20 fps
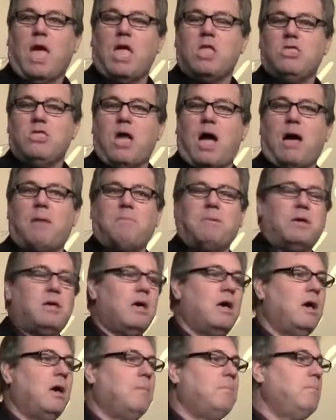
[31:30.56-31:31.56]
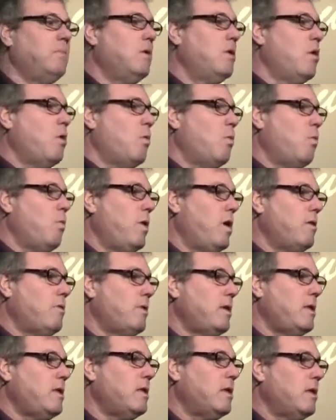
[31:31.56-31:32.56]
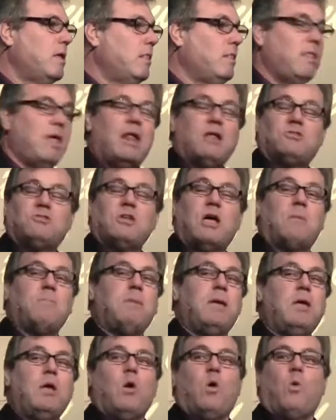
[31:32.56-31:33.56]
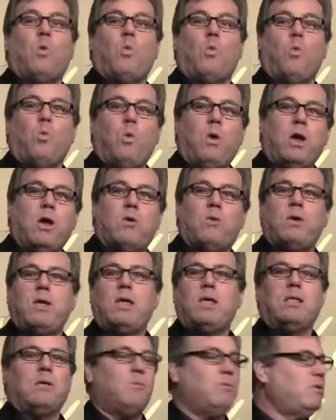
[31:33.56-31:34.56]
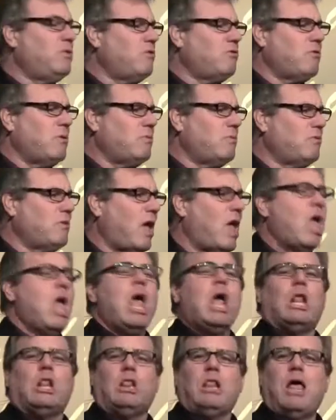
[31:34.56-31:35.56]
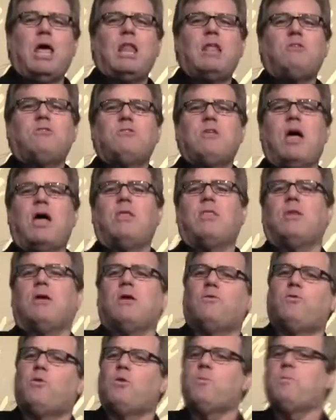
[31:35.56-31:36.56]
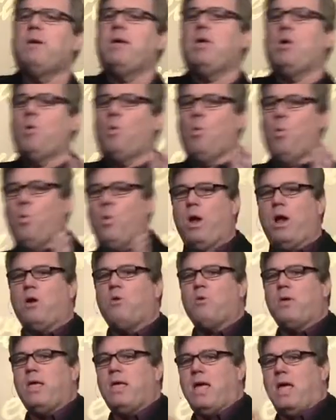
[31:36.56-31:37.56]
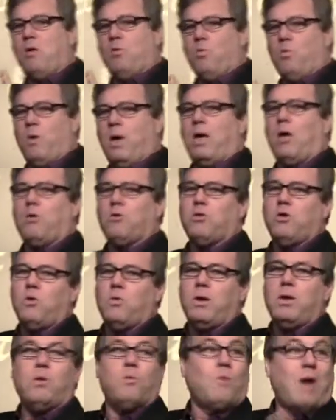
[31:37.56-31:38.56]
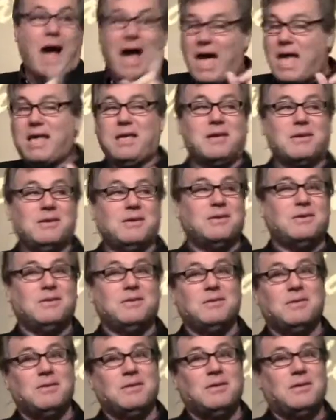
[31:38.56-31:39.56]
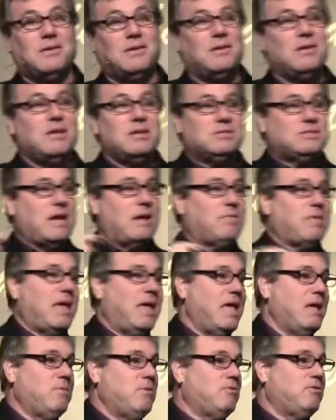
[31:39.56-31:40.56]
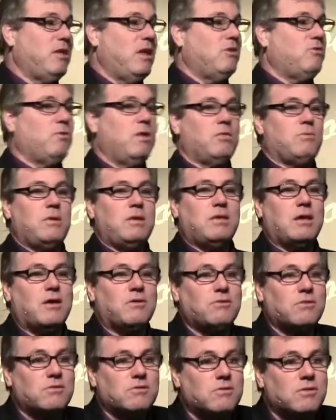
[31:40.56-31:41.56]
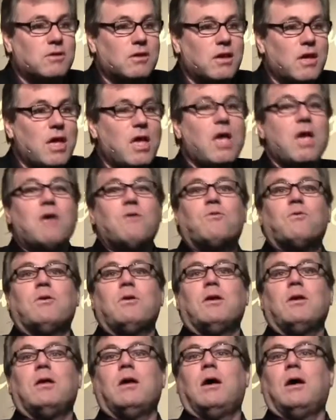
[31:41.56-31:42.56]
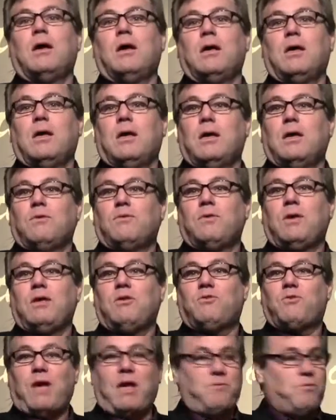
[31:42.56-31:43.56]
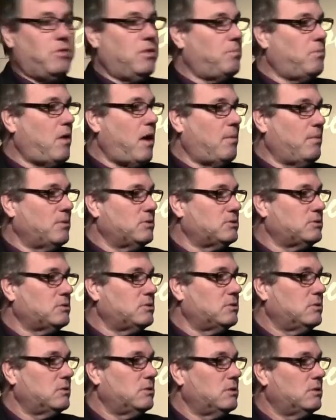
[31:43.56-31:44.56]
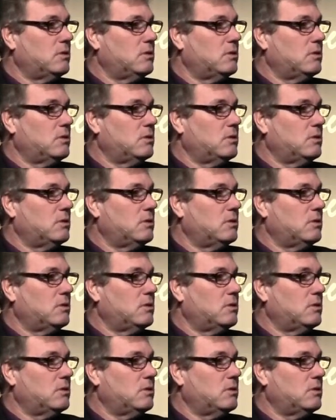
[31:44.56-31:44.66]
and not become wearied. Let us not be weary. What does the scripture say? Let us not therefore be weary in well doing. Why? Same thing Hebrews 10 23 tells us. For, uh, for he's faithful that promised.